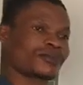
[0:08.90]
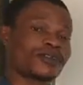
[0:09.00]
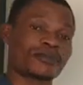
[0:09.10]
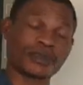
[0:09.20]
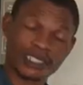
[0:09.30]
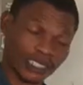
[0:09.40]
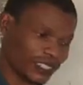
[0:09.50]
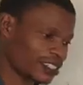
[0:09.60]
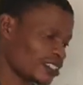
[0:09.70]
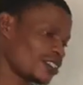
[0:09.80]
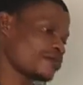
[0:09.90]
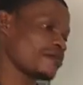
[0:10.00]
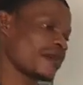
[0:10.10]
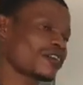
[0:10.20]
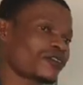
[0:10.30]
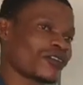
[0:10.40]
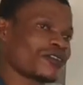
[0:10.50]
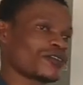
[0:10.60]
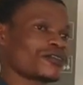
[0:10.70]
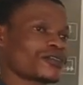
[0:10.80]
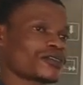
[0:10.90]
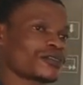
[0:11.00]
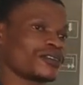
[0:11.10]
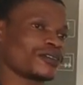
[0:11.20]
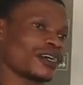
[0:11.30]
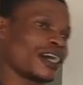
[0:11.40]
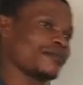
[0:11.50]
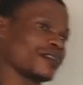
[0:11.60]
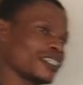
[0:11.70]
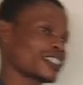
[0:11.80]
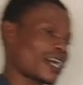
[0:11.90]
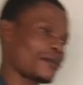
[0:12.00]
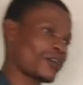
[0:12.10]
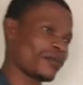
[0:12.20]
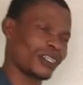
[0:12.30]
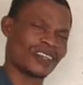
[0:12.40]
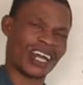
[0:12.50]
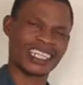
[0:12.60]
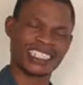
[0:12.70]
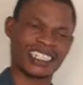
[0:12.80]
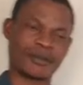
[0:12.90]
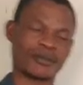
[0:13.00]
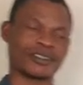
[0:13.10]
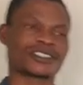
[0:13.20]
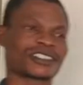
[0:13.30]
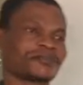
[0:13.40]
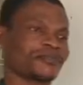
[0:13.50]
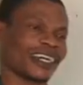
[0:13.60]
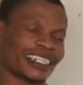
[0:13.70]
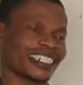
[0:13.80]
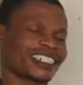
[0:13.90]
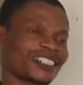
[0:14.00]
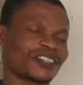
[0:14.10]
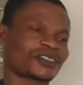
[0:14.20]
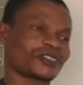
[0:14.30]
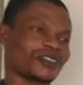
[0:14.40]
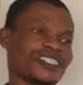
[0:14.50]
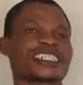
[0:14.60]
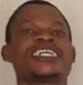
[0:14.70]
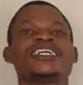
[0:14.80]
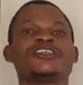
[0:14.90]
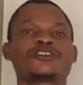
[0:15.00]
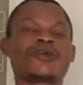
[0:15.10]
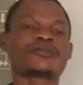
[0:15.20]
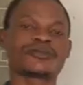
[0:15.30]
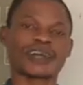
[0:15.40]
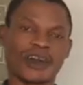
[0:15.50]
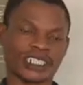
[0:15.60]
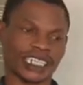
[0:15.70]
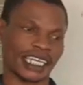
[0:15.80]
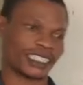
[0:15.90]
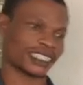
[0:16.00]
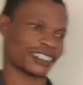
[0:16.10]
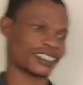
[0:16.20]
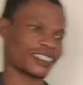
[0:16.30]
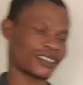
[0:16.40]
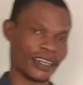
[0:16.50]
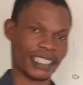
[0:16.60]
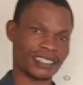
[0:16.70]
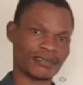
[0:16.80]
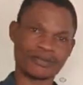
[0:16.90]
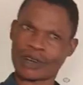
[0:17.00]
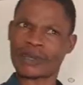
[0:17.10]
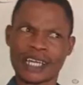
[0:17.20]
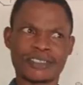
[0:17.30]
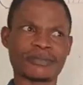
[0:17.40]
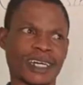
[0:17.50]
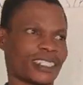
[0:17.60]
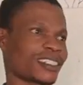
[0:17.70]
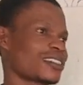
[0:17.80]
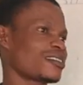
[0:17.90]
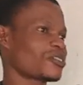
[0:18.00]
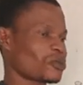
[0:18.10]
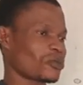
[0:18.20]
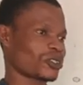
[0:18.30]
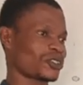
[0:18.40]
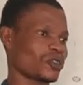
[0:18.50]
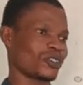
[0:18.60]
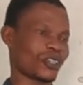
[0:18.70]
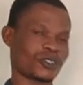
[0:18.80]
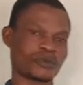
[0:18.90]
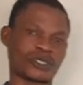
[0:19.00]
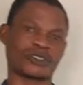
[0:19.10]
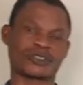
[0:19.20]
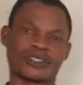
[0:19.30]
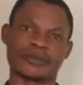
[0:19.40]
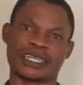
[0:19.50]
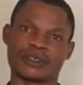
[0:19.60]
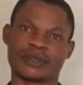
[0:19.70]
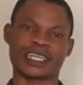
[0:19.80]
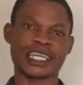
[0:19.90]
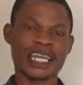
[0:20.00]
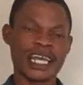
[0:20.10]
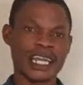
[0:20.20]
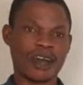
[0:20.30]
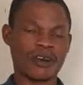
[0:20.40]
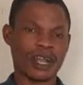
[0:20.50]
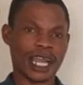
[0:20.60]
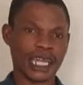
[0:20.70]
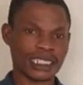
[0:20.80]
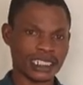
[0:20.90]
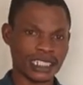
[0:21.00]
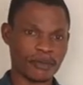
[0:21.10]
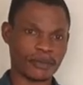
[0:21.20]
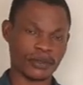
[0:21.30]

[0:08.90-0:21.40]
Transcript: products. Please be mindful of this. I may not be writing that much, and writing is not too good. So, I'll dictate, right? But we are doing maths. Too much, not too much of story by the way. Now, Cartesian